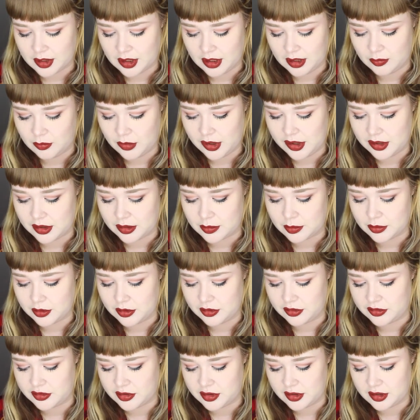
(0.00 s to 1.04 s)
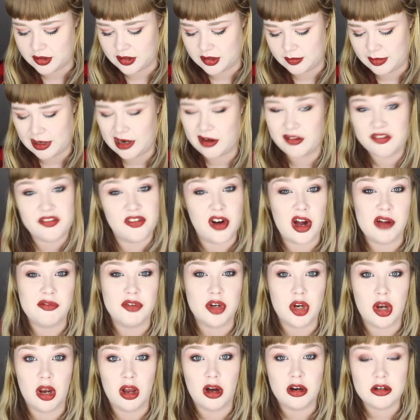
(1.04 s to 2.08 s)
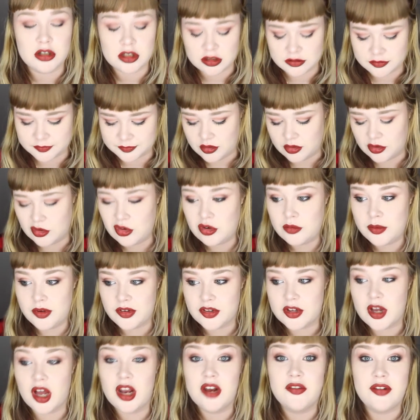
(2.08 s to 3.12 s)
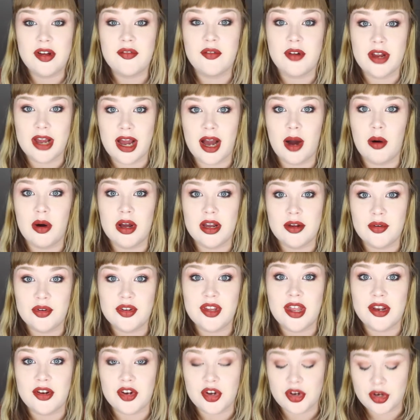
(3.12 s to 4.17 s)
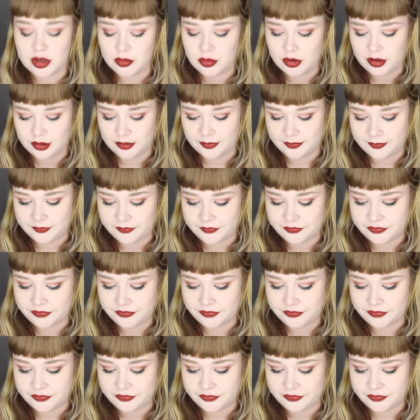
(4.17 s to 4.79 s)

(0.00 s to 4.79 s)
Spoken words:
and went through to about 5 o'clock. So almost kind of every hour you would send a new one.